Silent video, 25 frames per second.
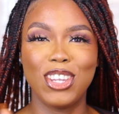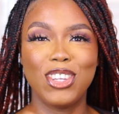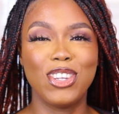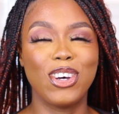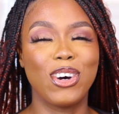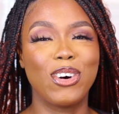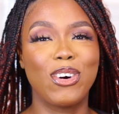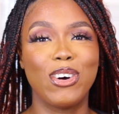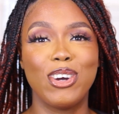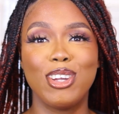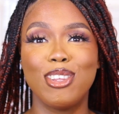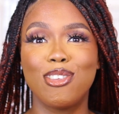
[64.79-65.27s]

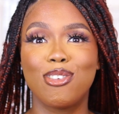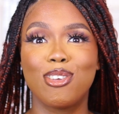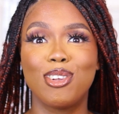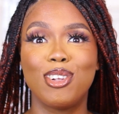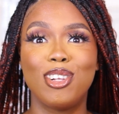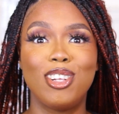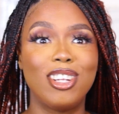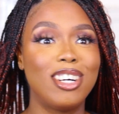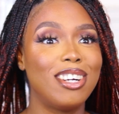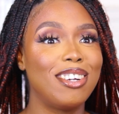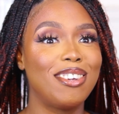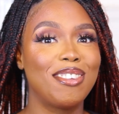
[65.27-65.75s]
you're going to
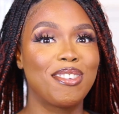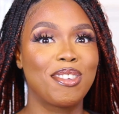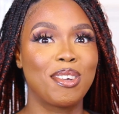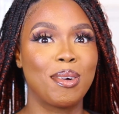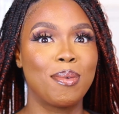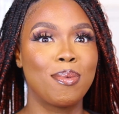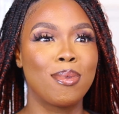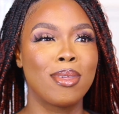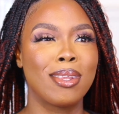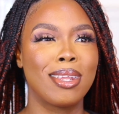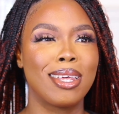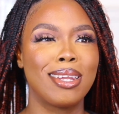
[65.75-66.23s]
learn
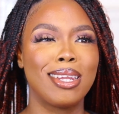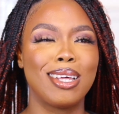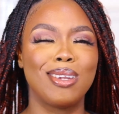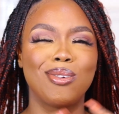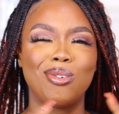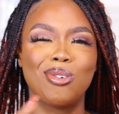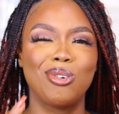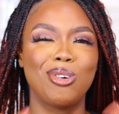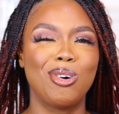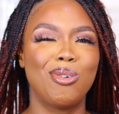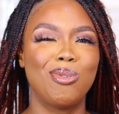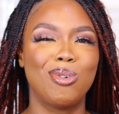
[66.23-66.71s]
something, and I
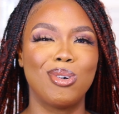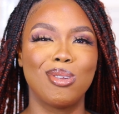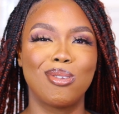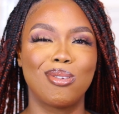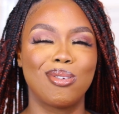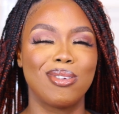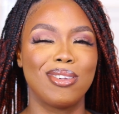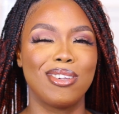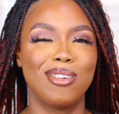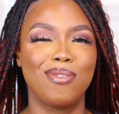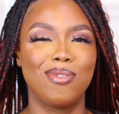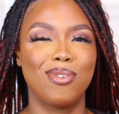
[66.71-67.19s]
do not want
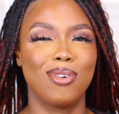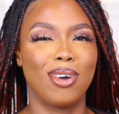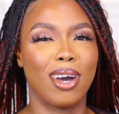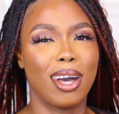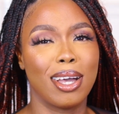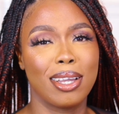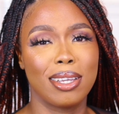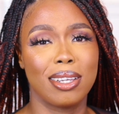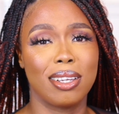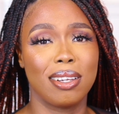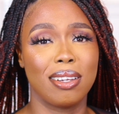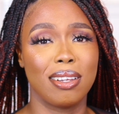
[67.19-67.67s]
to leave you
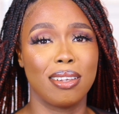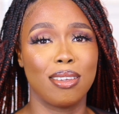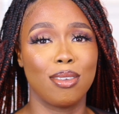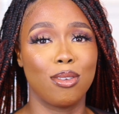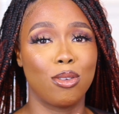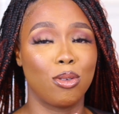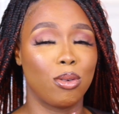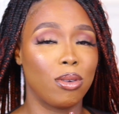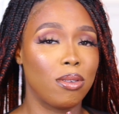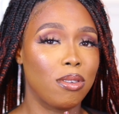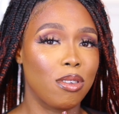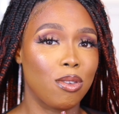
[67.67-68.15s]
hanging in
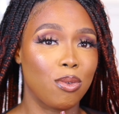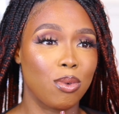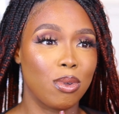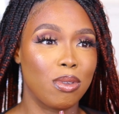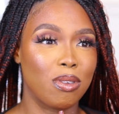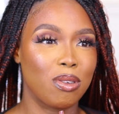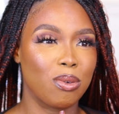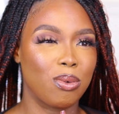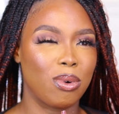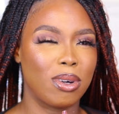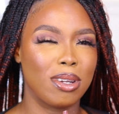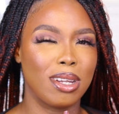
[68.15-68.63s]
this
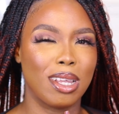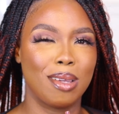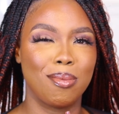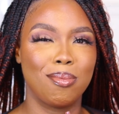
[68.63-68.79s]
2021.